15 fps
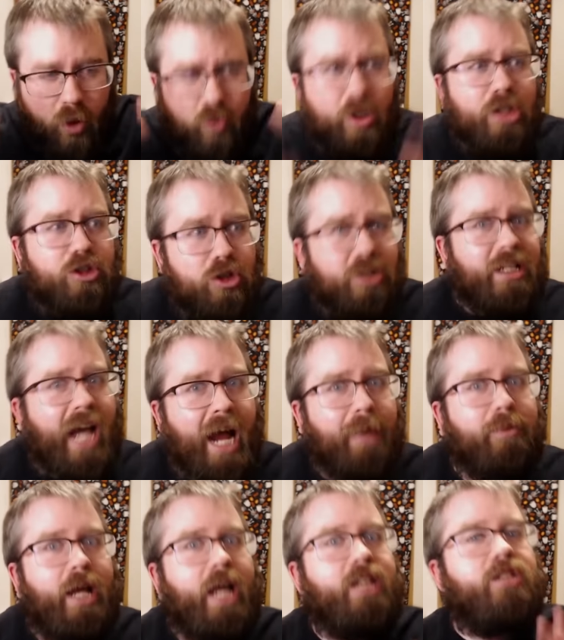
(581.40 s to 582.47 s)
original
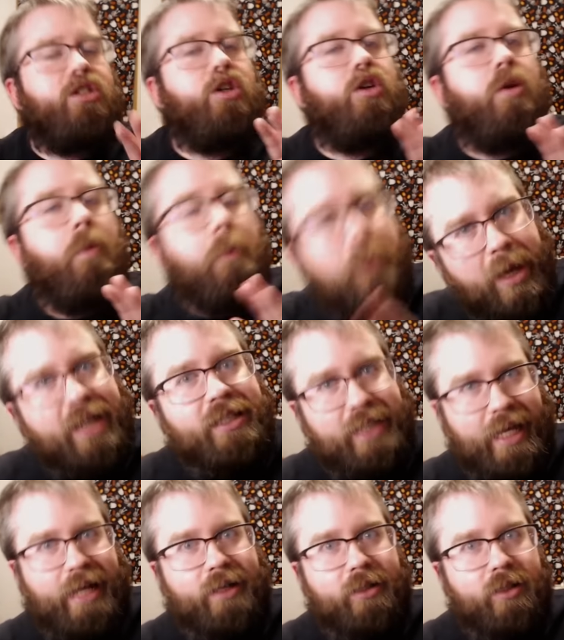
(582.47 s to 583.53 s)
timeline's Ben
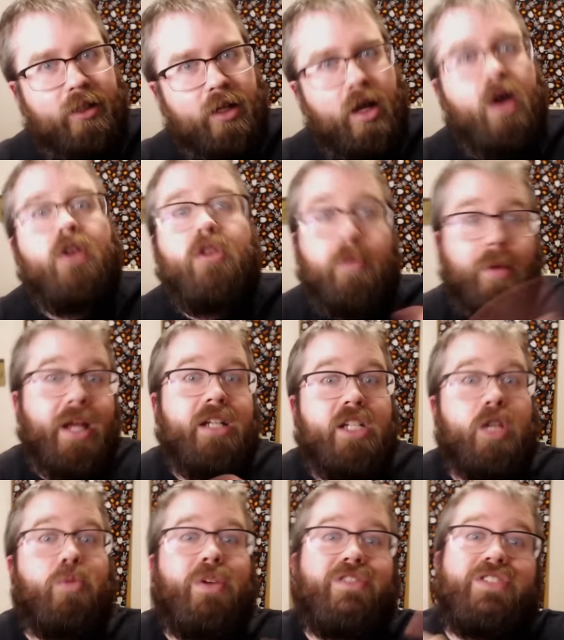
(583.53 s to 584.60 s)
ten. The Ben ten we've